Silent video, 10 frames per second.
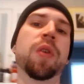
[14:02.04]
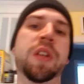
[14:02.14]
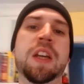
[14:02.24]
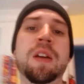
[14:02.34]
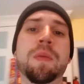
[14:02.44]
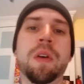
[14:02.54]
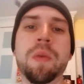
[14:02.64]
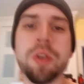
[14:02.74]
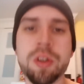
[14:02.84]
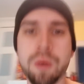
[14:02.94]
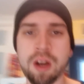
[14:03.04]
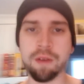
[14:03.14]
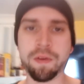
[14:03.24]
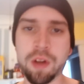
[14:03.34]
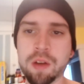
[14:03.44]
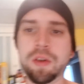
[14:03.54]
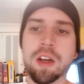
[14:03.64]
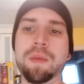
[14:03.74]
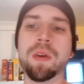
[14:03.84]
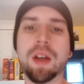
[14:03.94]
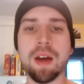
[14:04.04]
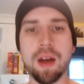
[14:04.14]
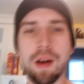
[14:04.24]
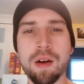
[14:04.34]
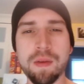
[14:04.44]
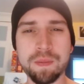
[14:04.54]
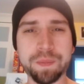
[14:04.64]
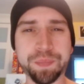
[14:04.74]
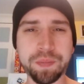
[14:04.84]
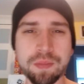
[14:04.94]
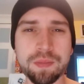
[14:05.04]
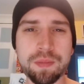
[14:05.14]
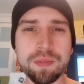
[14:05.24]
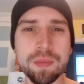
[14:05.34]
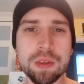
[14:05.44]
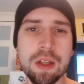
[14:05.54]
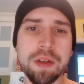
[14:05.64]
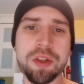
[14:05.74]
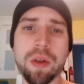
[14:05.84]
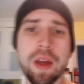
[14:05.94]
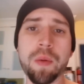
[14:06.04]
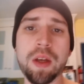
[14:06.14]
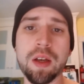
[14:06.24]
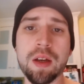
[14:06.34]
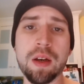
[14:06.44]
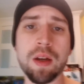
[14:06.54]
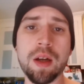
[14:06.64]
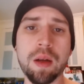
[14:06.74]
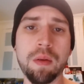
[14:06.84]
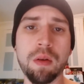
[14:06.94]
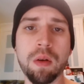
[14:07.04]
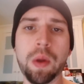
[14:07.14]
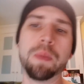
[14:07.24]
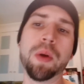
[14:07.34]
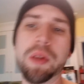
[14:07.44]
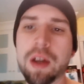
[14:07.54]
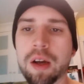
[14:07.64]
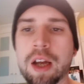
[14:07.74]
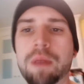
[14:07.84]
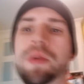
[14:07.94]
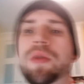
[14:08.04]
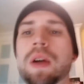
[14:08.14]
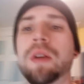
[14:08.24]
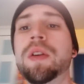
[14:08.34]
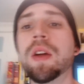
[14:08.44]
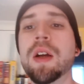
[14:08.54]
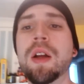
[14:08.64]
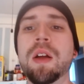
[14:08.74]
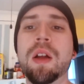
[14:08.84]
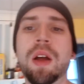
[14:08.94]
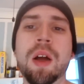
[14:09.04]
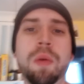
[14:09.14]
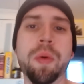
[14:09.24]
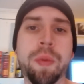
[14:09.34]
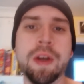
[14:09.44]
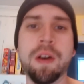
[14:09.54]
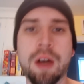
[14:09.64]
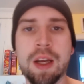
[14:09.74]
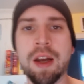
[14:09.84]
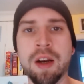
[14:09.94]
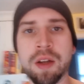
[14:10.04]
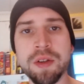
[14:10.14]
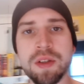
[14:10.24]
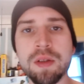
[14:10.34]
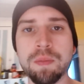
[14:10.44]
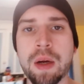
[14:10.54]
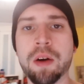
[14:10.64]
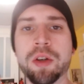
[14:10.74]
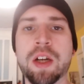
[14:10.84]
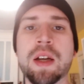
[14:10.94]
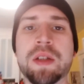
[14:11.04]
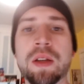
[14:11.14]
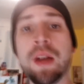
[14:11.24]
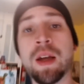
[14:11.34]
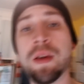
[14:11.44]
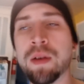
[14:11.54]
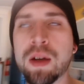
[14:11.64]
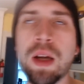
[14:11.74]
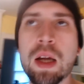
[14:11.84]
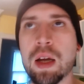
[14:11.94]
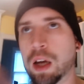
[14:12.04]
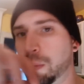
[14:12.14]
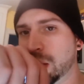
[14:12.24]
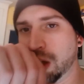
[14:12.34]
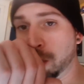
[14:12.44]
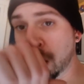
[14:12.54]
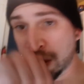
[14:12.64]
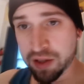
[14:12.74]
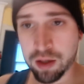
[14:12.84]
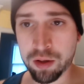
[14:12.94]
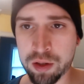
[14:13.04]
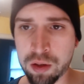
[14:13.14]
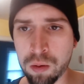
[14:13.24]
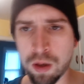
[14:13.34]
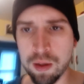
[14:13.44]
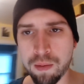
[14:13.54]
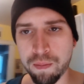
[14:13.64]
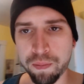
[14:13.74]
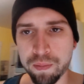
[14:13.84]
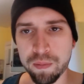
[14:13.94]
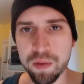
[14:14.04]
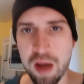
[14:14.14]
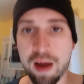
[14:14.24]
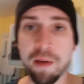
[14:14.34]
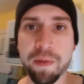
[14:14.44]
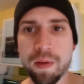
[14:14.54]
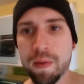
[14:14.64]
one camera. We're just waiting for the other camera to get here so that we can both carry cameras around. We'll both be carrying Canons, PowerShots, and then it'll be a little bit easier to have